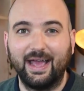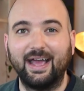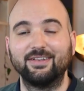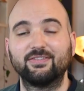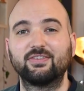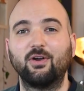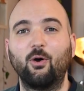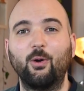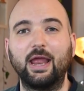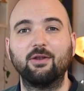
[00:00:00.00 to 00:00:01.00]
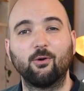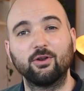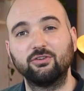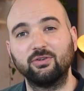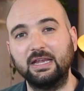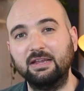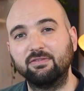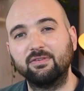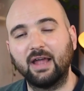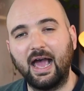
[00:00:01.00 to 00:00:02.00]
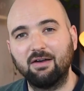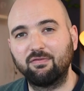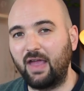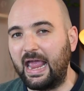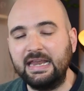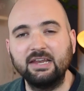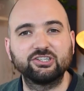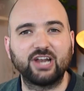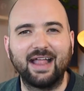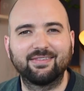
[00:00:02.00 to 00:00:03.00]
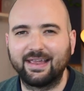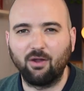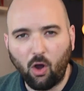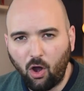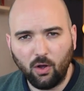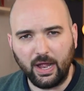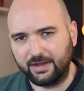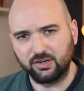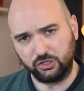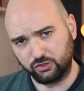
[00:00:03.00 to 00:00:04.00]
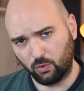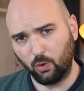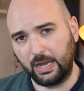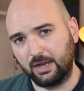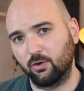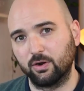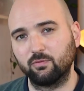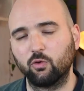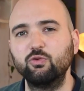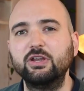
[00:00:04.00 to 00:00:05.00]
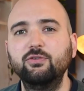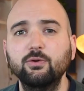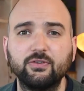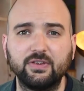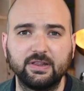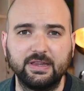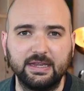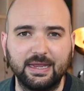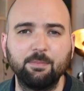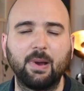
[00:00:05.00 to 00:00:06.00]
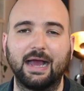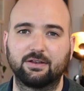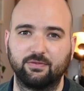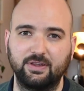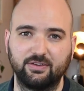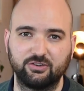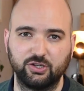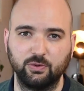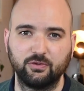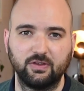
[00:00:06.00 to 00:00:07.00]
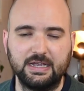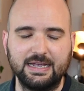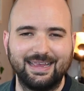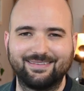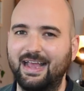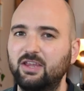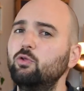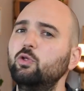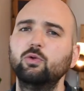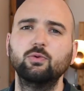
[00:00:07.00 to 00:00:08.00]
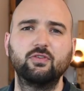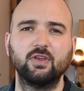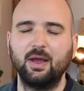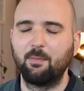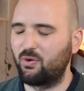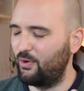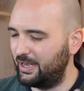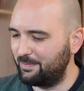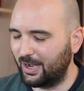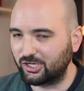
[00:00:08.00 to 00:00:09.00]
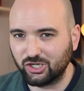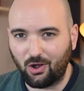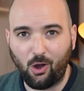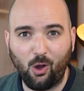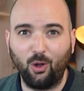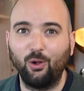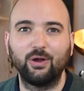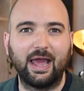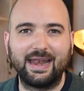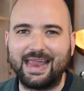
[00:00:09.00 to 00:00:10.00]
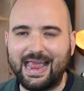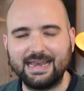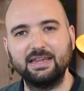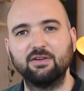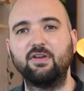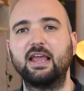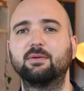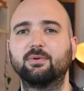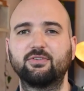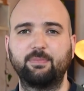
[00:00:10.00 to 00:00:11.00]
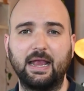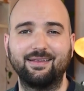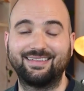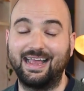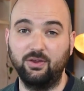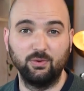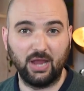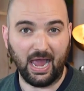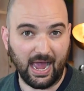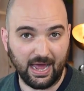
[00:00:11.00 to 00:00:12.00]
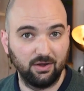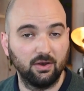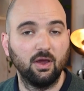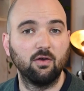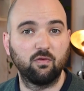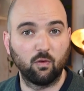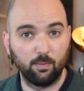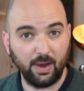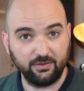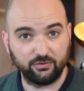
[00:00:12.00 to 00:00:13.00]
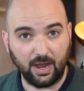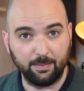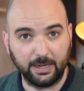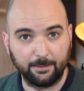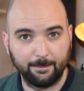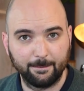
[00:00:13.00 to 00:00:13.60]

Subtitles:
And so in order to even have any chance at all at controlling or reducing the impact of these issues is that you use pretty much all and any available space that you can for bass trapping.